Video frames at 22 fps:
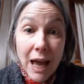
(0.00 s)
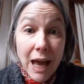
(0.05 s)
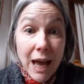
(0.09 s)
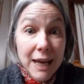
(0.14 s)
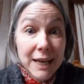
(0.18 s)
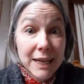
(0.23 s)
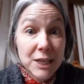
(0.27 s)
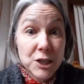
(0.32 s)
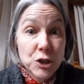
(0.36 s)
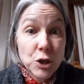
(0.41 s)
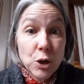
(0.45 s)

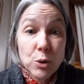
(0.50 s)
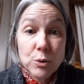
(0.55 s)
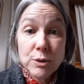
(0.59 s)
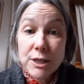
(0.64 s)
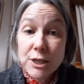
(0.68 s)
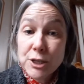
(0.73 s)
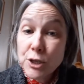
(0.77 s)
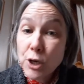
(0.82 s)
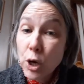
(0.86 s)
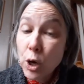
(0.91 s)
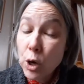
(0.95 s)
And he told
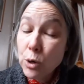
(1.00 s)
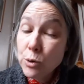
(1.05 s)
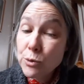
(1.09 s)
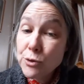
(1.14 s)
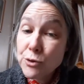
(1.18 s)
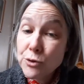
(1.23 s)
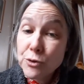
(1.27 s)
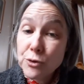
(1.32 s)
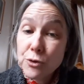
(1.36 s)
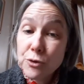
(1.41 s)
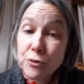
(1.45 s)
his whole
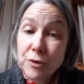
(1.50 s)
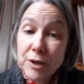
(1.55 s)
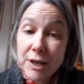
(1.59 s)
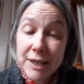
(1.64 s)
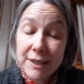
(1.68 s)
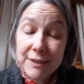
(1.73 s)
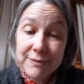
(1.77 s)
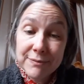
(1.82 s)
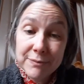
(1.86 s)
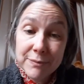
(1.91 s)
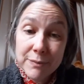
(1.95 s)

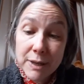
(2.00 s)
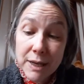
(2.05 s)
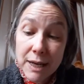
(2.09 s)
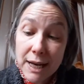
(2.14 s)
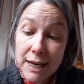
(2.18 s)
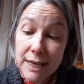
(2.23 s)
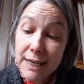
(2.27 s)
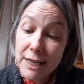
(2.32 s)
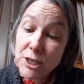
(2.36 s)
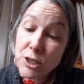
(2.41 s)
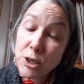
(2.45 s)
story.
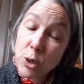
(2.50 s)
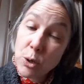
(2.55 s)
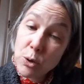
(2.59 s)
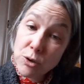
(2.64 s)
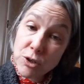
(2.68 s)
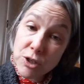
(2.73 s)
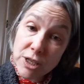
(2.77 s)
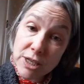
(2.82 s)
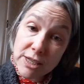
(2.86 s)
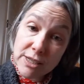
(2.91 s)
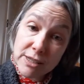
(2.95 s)
And he
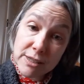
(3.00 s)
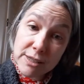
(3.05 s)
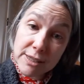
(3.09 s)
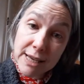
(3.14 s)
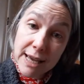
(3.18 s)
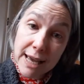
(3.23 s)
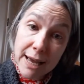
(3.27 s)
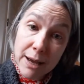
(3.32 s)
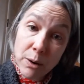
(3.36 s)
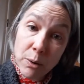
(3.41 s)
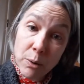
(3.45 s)
told Jesus
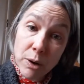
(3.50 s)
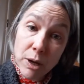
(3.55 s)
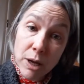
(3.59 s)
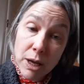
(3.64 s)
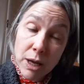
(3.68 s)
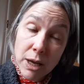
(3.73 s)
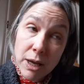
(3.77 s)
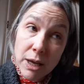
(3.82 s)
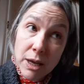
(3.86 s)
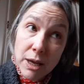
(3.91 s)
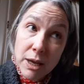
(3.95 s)
how
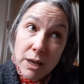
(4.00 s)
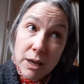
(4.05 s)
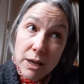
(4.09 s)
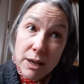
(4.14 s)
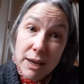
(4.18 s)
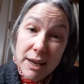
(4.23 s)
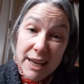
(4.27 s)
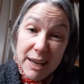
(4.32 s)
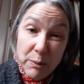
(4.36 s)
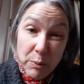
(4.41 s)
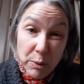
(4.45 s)

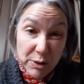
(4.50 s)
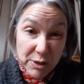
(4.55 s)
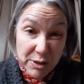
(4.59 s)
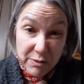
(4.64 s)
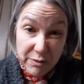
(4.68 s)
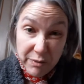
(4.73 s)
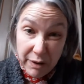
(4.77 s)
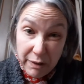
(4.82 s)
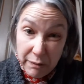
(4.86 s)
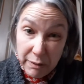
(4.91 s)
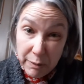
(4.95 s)
he
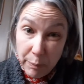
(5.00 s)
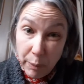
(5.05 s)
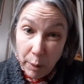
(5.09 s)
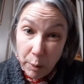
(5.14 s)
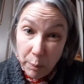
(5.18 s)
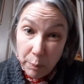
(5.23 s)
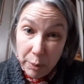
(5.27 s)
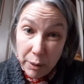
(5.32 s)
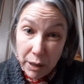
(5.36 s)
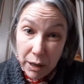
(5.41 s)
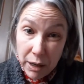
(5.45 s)
wasn't very
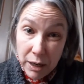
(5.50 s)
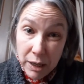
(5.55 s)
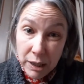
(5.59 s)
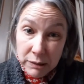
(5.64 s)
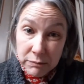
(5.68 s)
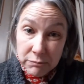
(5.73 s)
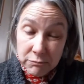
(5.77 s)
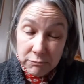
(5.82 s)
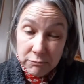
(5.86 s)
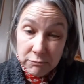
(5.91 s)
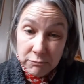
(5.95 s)
popular
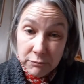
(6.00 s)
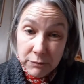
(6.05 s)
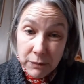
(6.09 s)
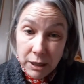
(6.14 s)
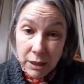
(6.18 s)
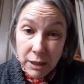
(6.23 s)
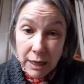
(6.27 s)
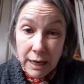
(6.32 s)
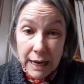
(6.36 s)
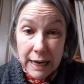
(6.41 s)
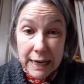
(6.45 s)

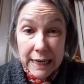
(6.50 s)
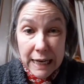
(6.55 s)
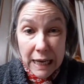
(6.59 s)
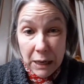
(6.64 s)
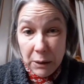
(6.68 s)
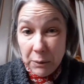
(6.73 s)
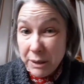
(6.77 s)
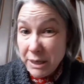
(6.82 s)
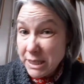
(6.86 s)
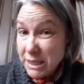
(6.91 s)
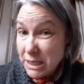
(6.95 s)
and
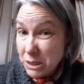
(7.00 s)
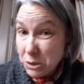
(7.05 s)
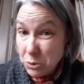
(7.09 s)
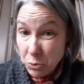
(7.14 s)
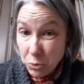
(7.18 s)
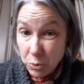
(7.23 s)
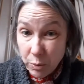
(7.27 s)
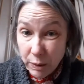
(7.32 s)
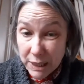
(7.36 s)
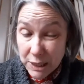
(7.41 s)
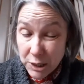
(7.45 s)
how he didn't
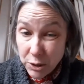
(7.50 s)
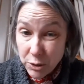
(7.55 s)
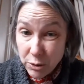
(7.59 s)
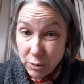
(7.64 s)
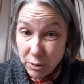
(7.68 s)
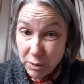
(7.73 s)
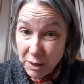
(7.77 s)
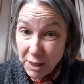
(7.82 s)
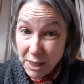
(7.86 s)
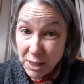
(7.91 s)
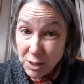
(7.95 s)
always do
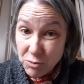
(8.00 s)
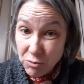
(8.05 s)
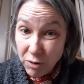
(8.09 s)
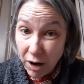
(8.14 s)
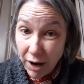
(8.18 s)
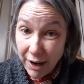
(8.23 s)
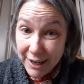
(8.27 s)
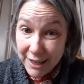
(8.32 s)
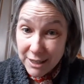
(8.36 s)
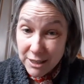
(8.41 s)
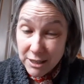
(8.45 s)
things
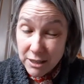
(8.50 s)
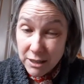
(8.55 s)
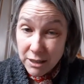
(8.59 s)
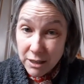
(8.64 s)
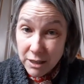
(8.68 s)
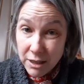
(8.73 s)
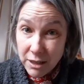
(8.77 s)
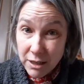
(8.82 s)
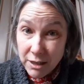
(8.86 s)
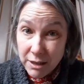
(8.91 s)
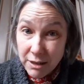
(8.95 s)
right
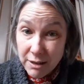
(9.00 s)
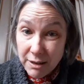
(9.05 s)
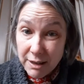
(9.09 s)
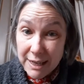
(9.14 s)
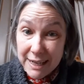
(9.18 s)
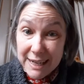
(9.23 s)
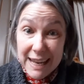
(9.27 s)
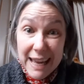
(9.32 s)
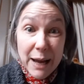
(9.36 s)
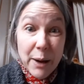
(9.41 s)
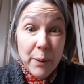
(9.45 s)

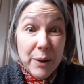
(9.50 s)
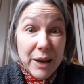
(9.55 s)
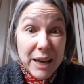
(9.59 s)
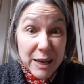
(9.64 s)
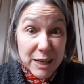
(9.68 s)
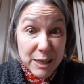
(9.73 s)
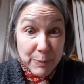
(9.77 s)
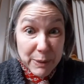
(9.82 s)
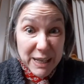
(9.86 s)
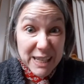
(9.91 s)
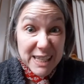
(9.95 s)
and how he
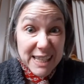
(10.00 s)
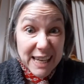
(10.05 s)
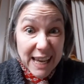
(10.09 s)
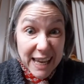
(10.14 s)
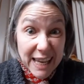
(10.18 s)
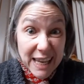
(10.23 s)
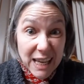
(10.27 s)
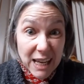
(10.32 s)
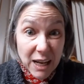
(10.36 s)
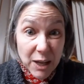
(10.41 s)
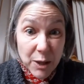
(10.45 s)
had been
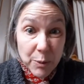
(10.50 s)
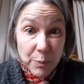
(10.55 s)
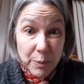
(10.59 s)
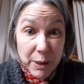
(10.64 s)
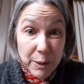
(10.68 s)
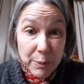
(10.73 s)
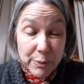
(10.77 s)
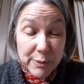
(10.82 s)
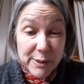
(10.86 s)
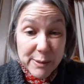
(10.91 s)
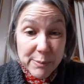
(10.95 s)
taking other
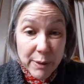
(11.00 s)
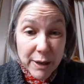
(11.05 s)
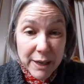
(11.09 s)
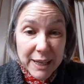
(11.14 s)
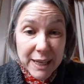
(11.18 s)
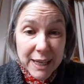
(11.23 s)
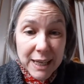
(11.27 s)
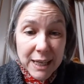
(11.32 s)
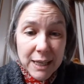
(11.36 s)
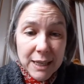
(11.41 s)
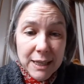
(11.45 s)
people's
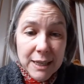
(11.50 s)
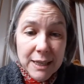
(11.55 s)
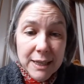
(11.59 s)
money.